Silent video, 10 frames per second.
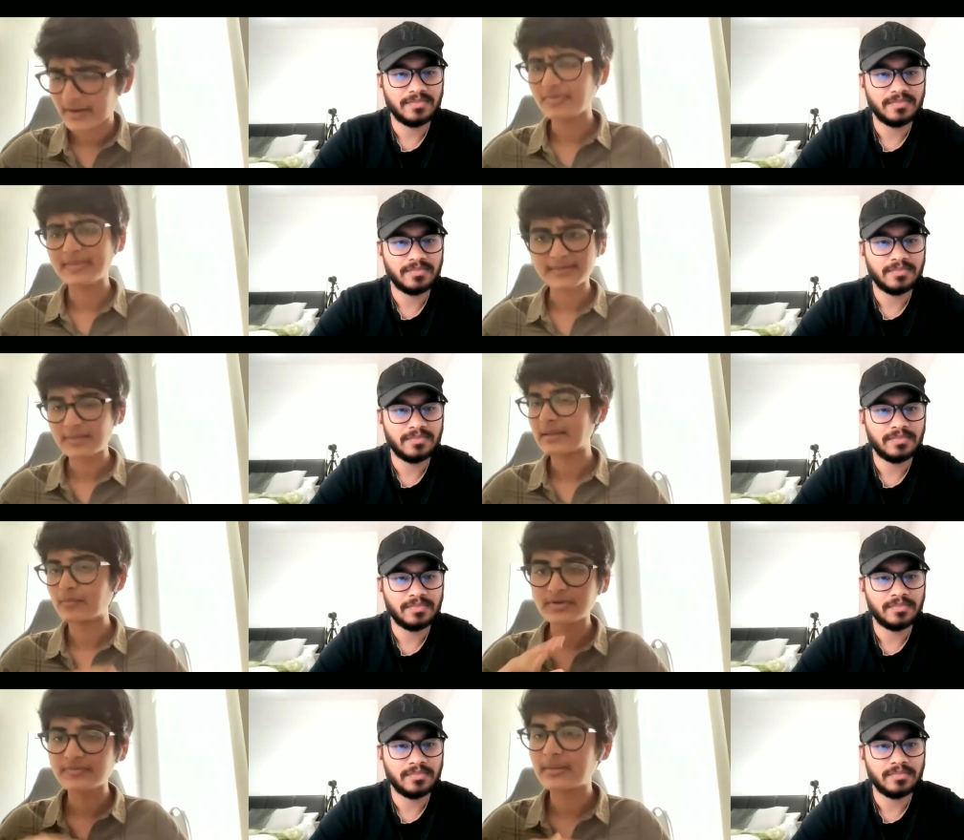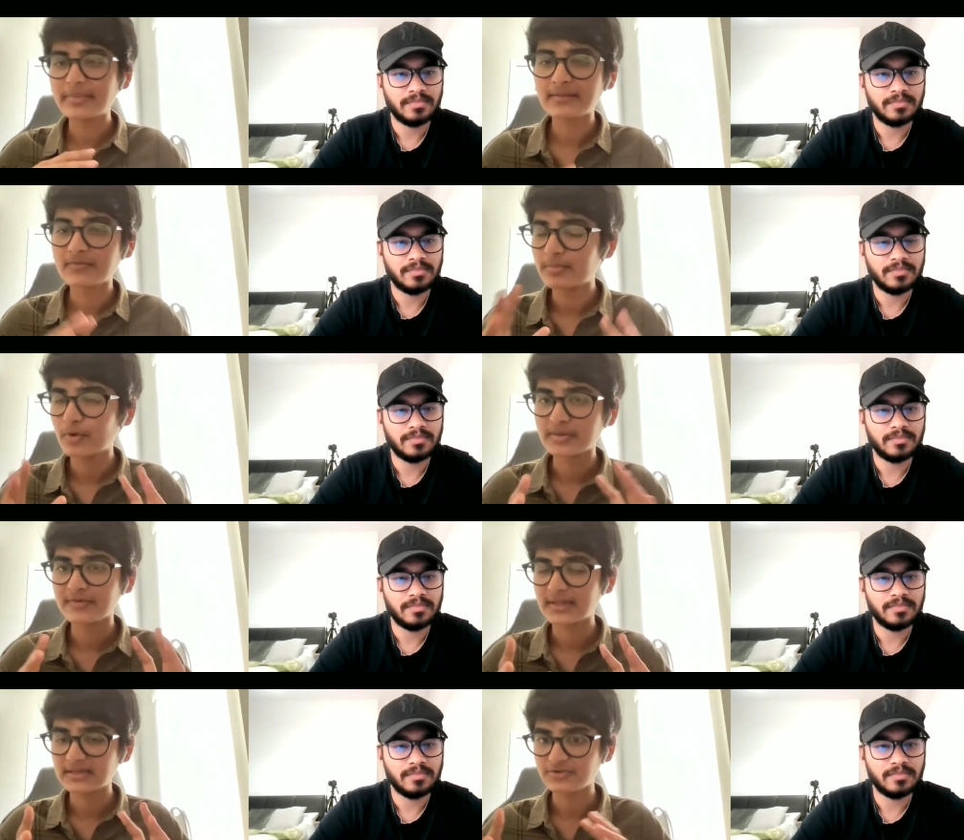Speaker 1: around this time. Like most of the companies would post
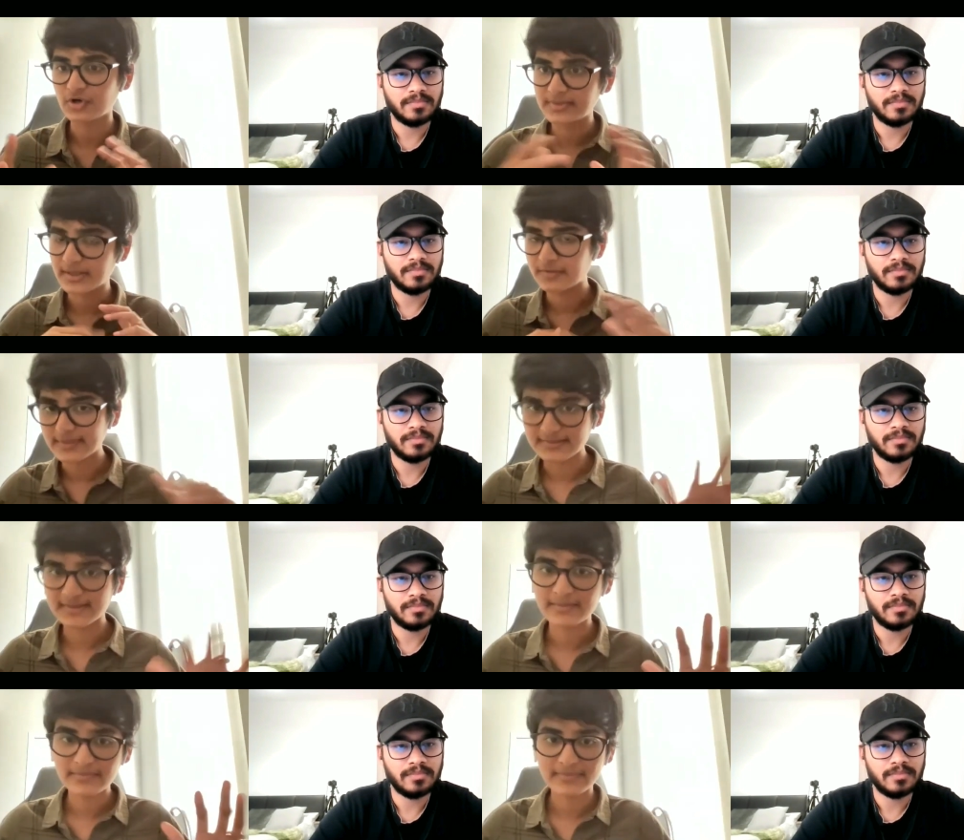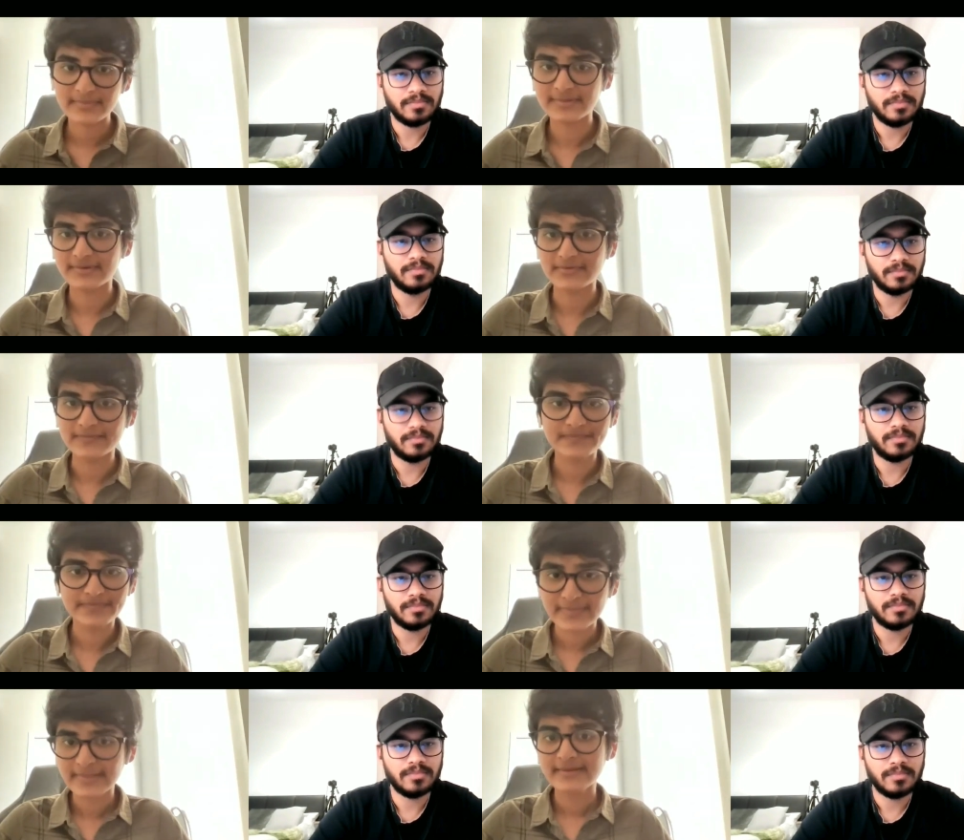for such jobs around this time. So mm-hmm.
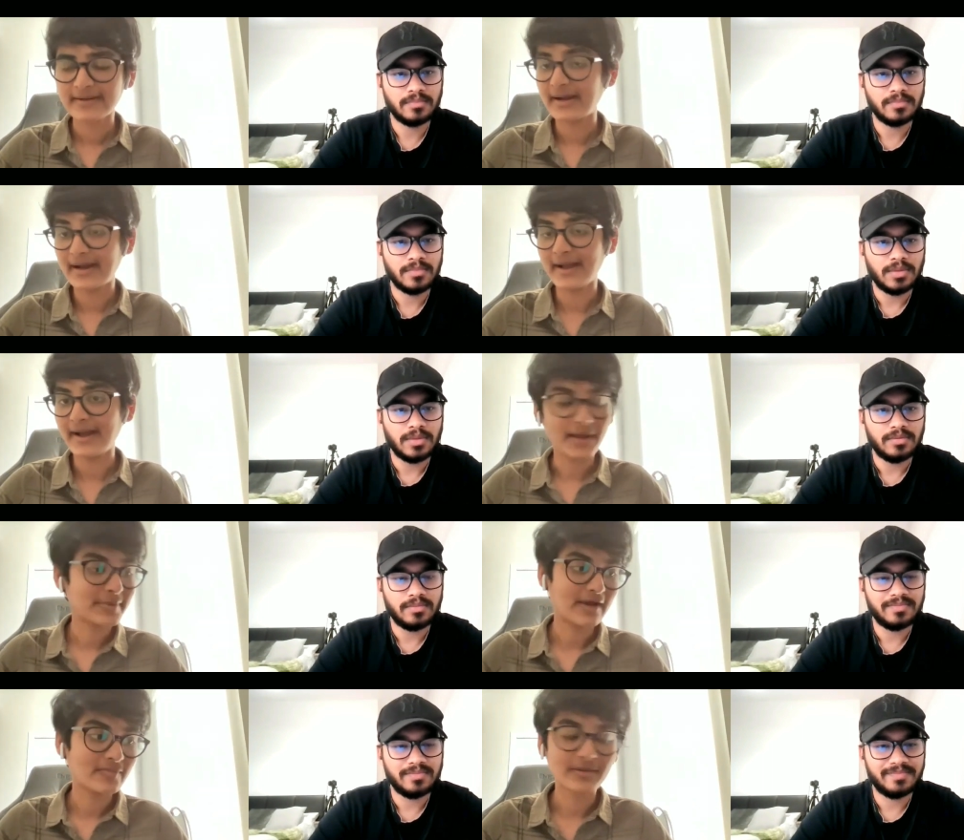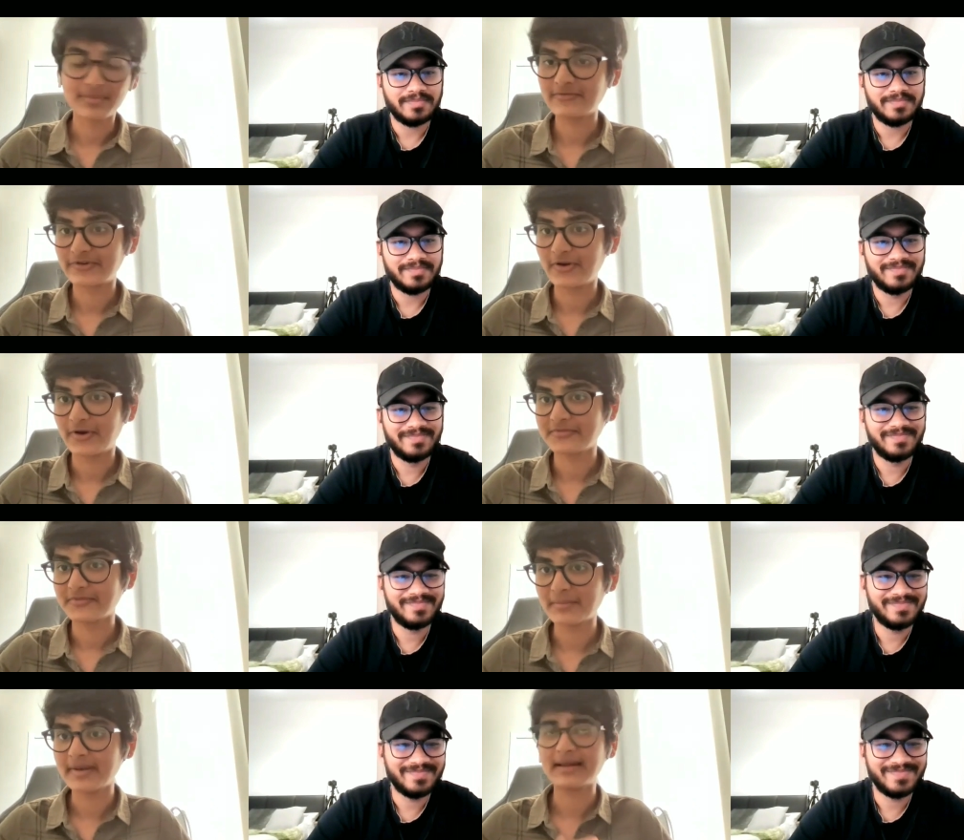I, I, mean, I've been applying for a lot of
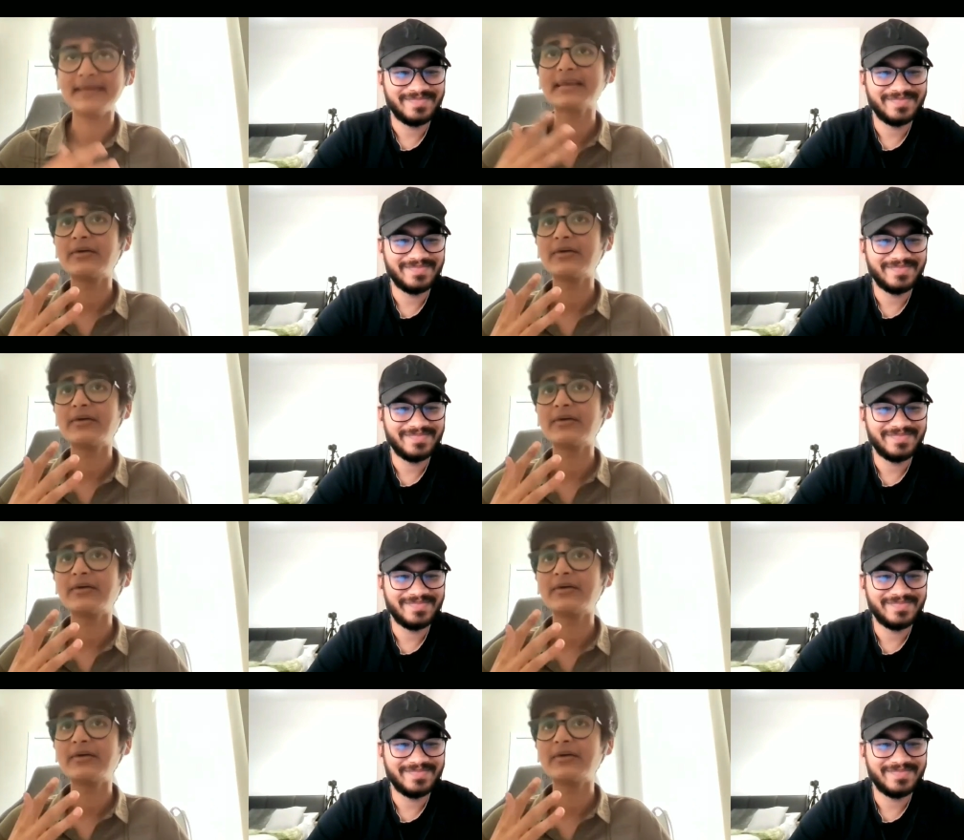companies. I